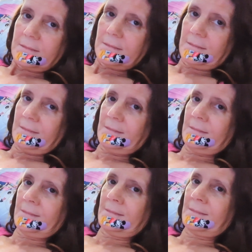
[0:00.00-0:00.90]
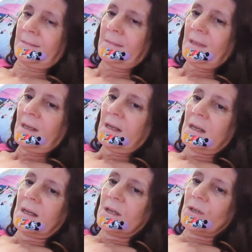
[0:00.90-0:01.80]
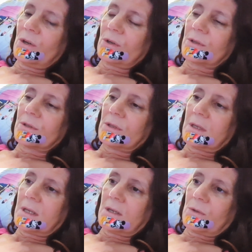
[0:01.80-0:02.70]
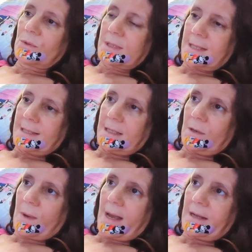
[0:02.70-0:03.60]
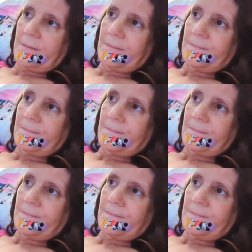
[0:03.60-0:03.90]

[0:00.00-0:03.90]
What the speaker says: Not in an autistic way.